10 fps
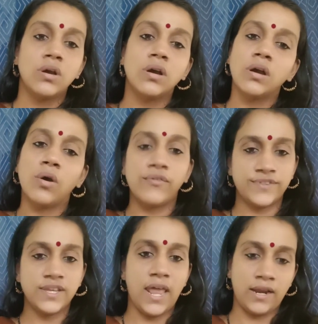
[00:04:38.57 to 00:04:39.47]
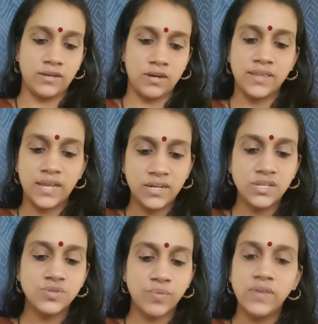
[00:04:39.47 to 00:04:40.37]
of the character, and that
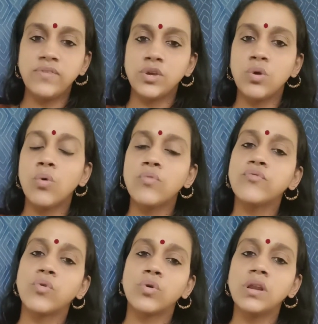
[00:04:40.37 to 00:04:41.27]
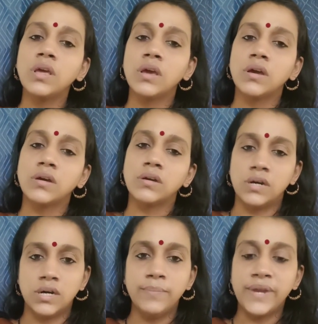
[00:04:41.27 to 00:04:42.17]
is why we go for
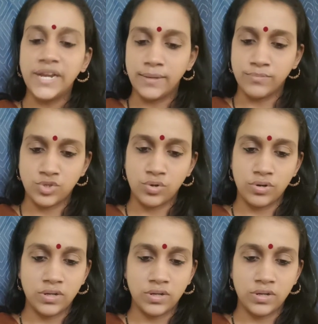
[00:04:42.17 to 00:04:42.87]
a medium shot.